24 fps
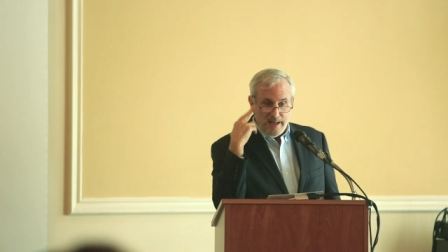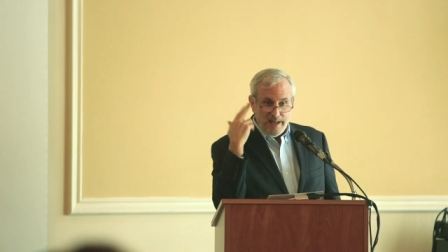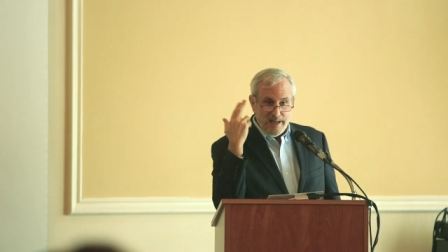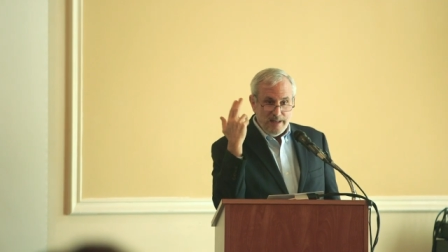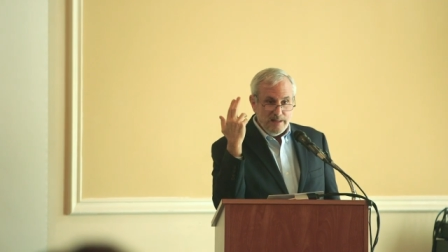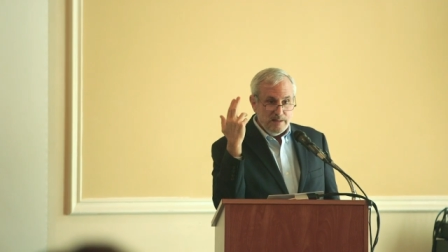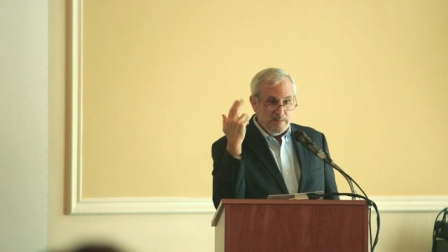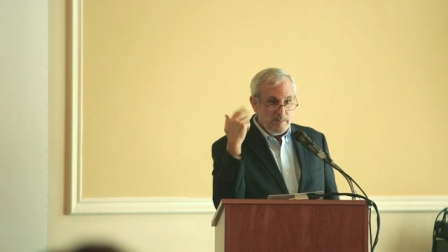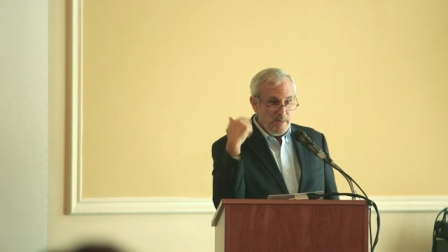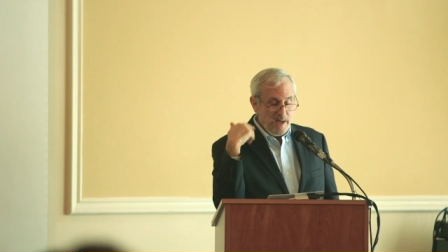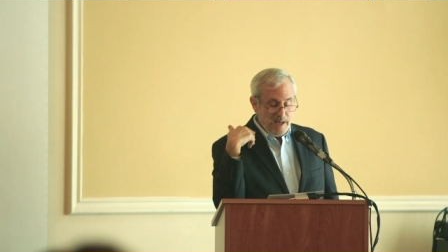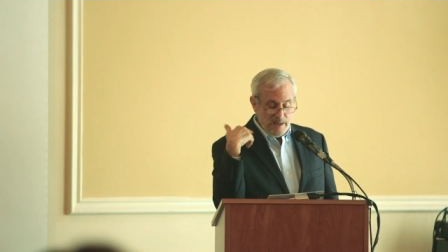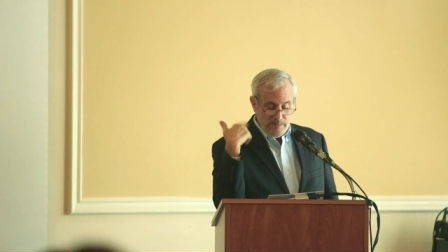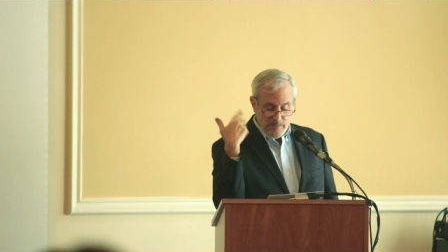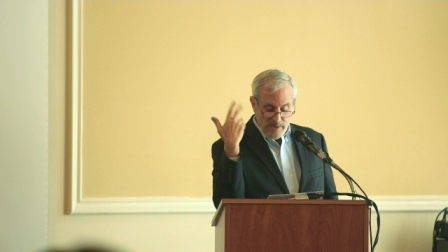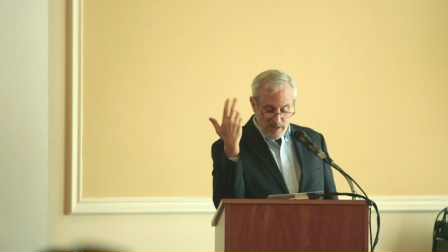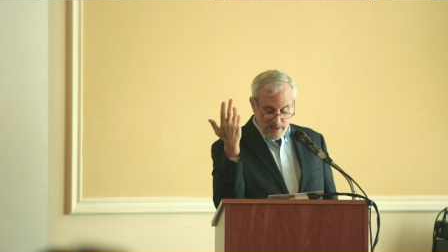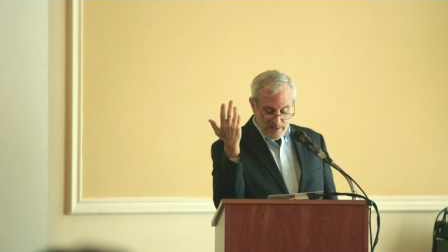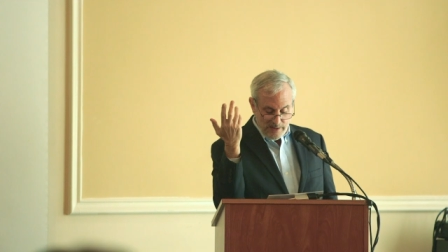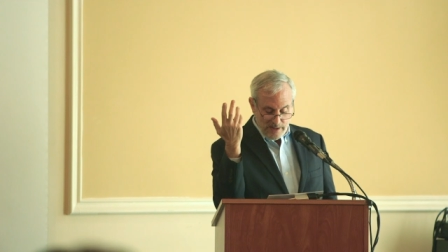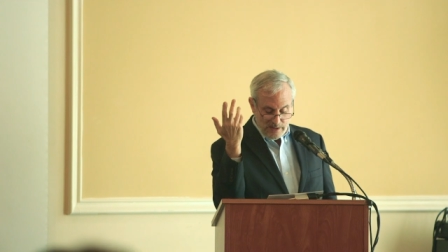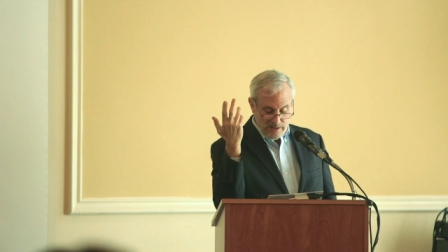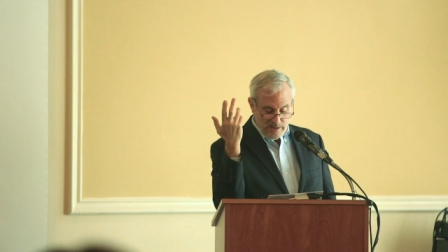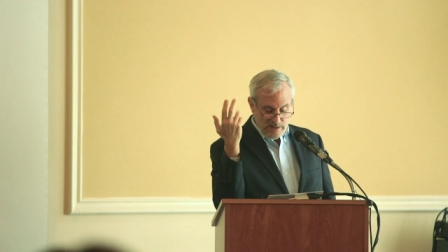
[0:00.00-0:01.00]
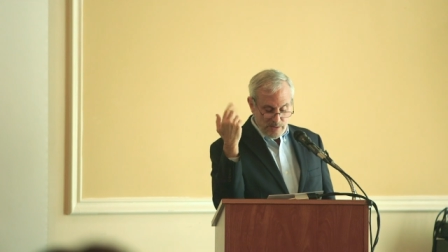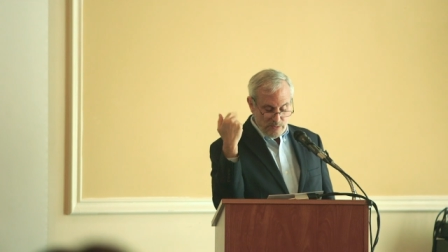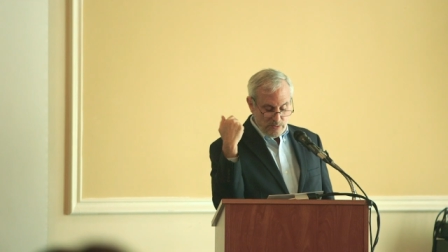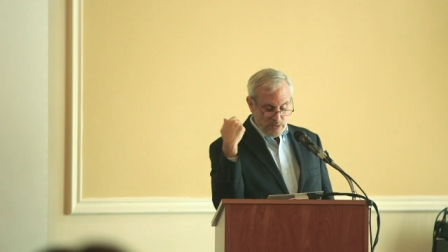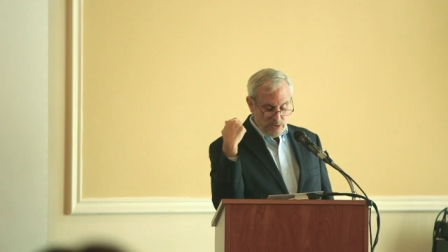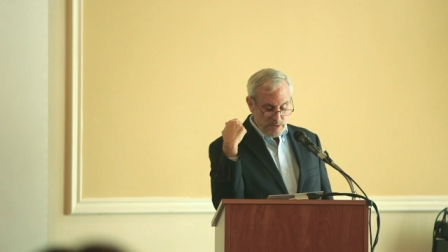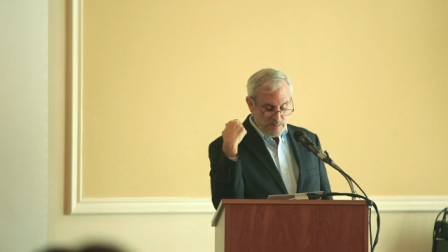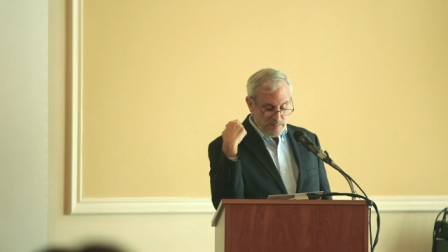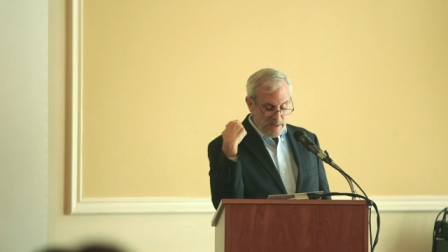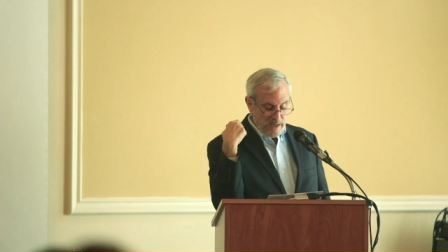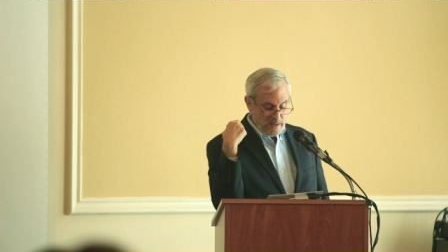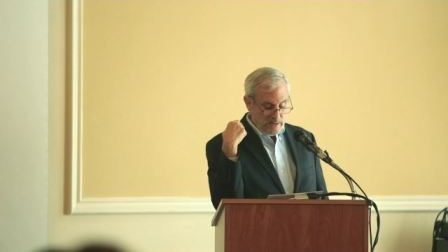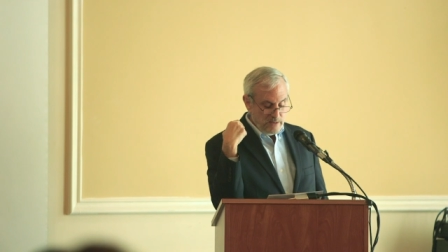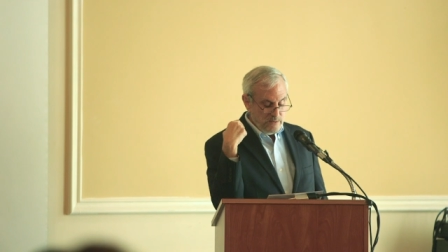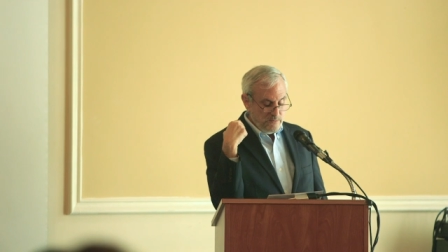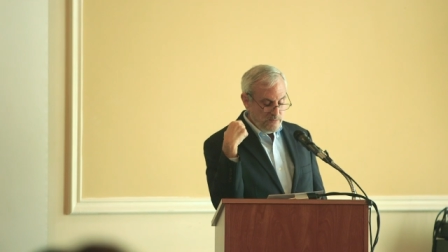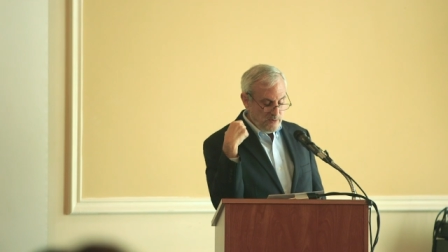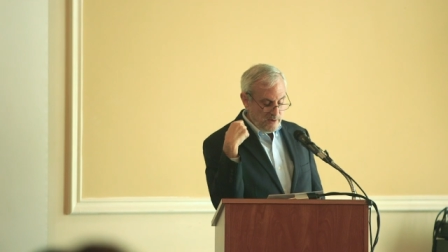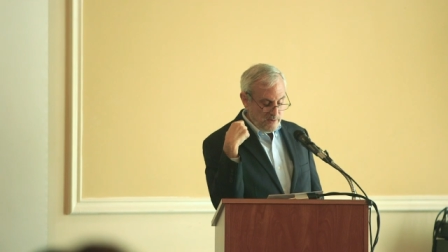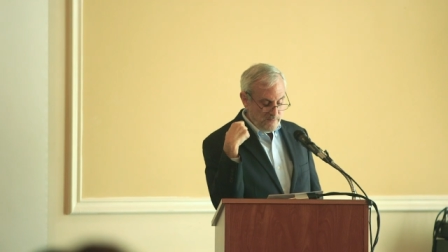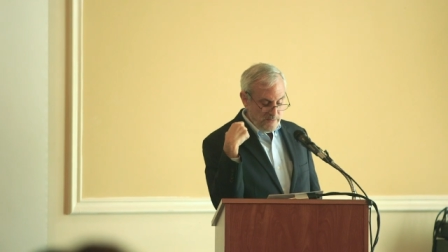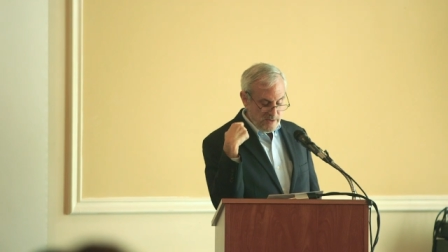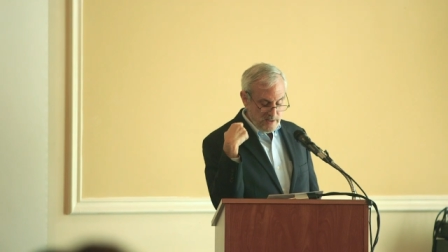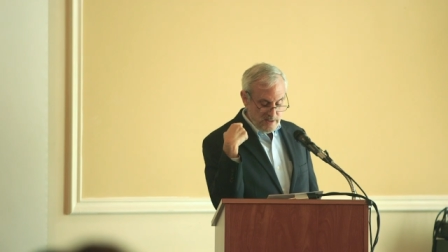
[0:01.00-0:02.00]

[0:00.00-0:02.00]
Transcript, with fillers: And in my mind, that's irrespective of